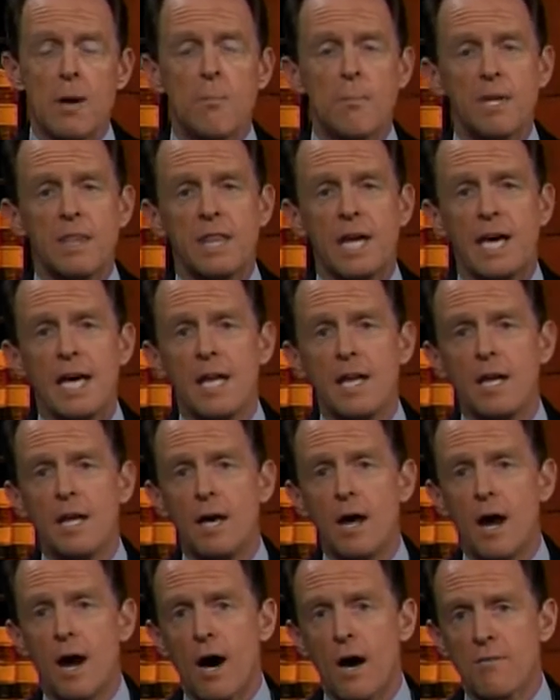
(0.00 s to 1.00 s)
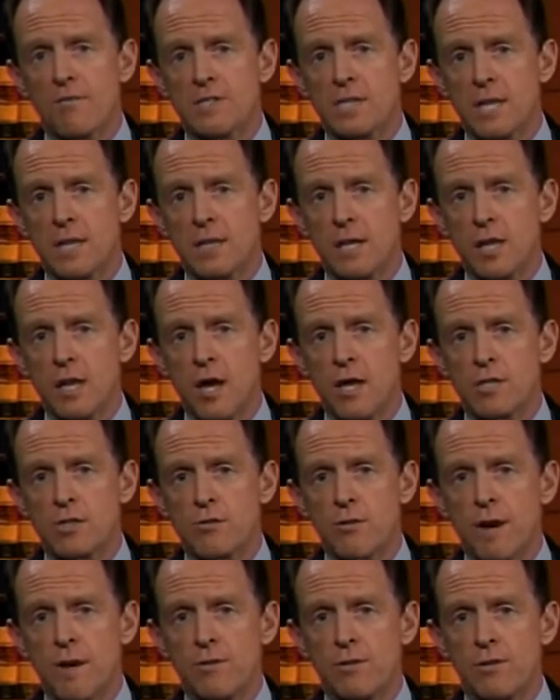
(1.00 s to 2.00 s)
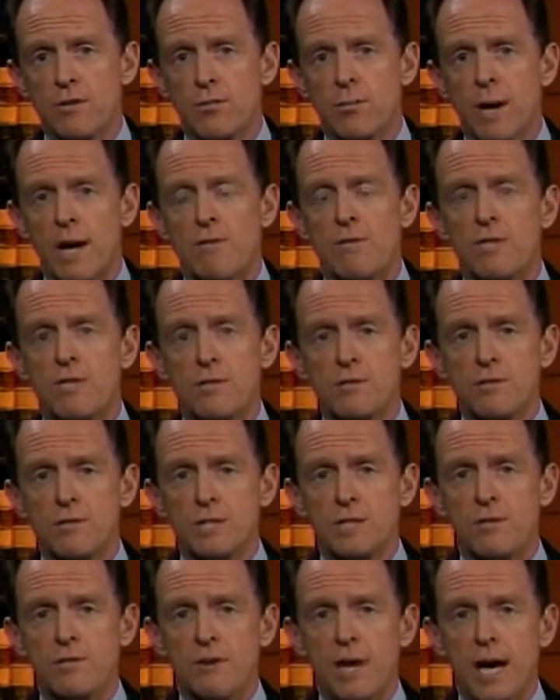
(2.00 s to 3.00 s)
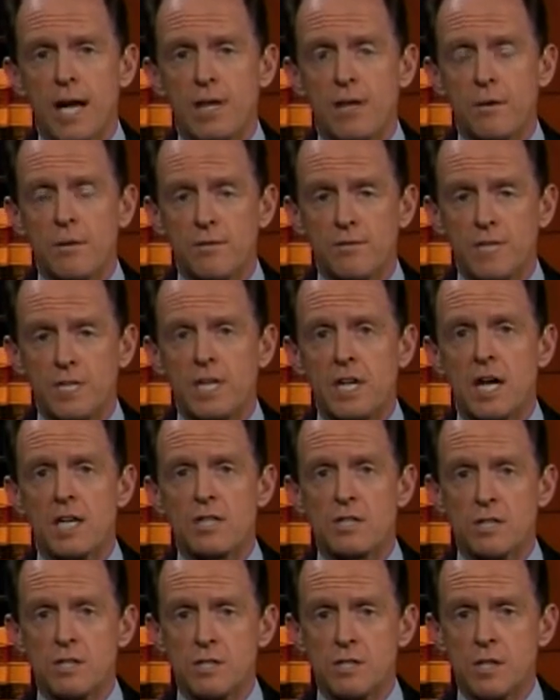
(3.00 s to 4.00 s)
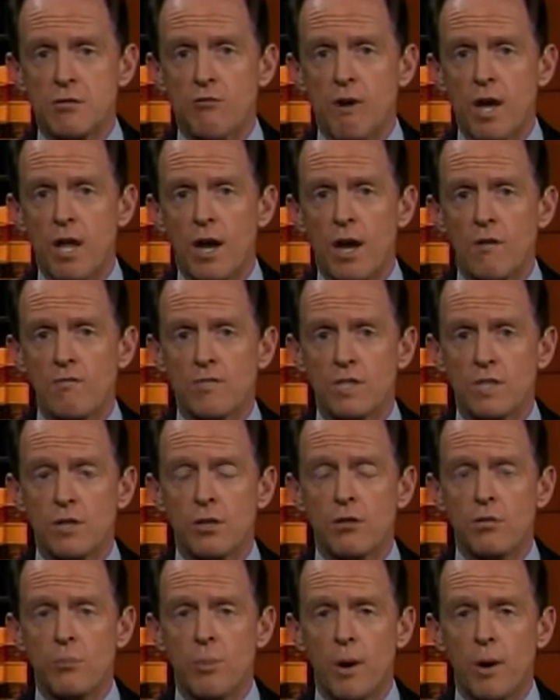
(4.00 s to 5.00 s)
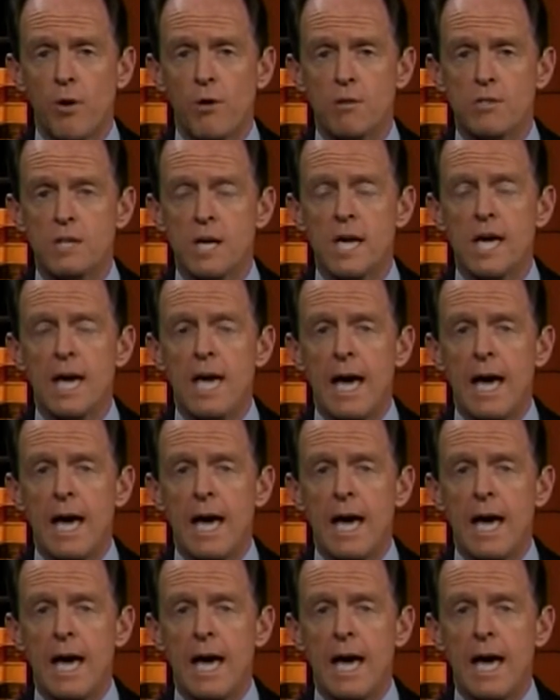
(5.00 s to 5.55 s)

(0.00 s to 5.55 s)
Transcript: but then offset the lost revenue by reducing the value of deductions and write-offs and loopholes.